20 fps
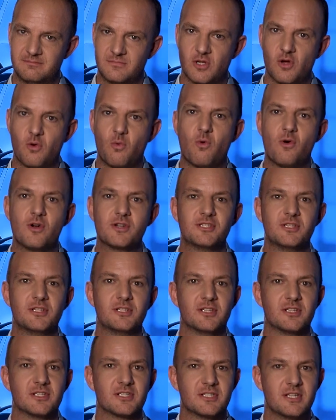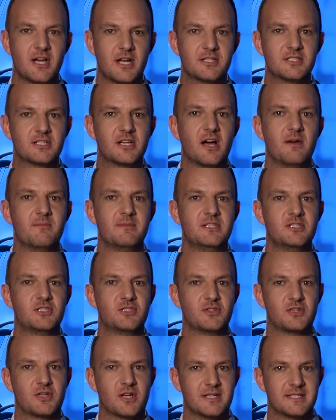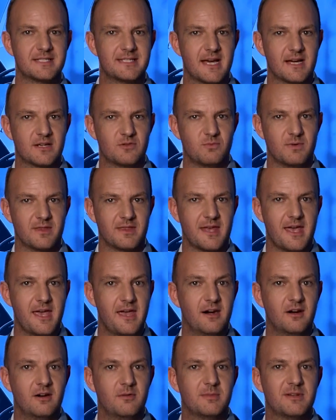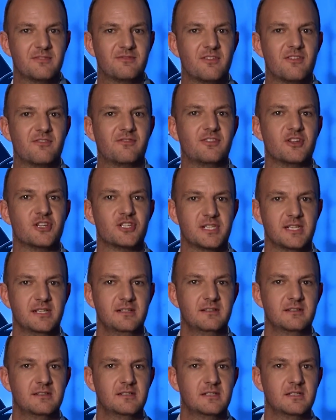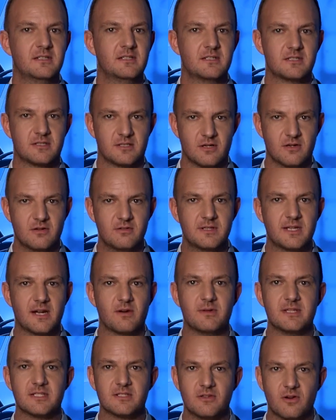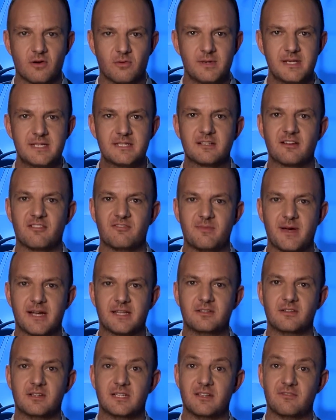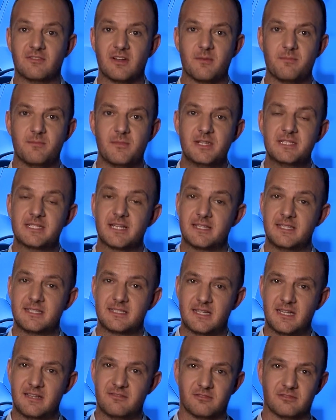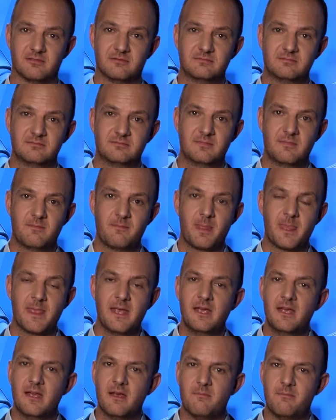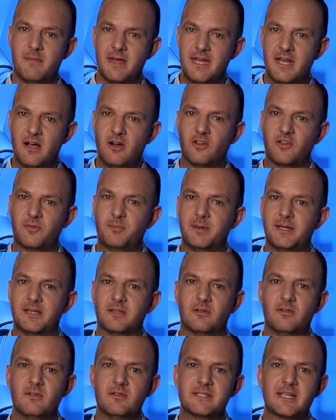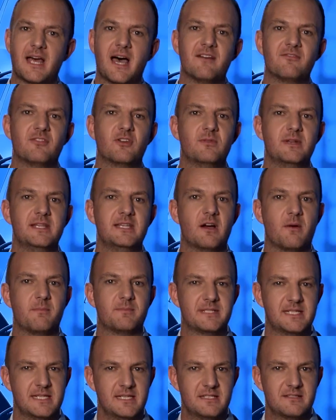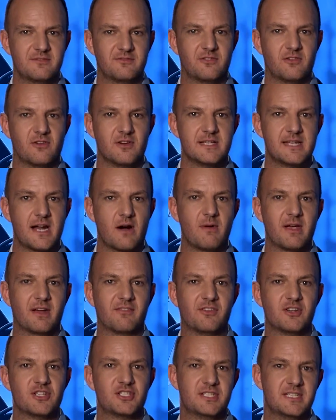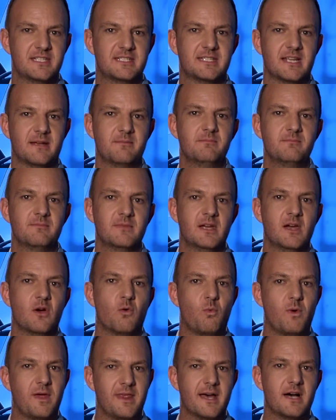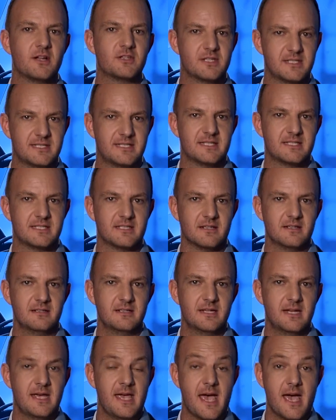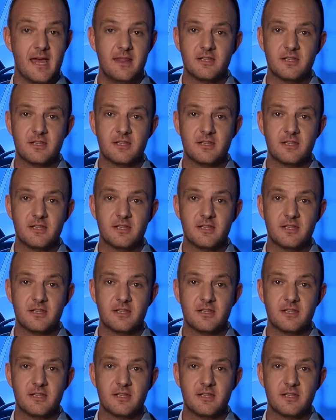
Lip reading: The water does not come into contact with air before flushing, so there is no risk of bacterial development at this level. Many hospitals have already opted for a direct flush system without a cistern, and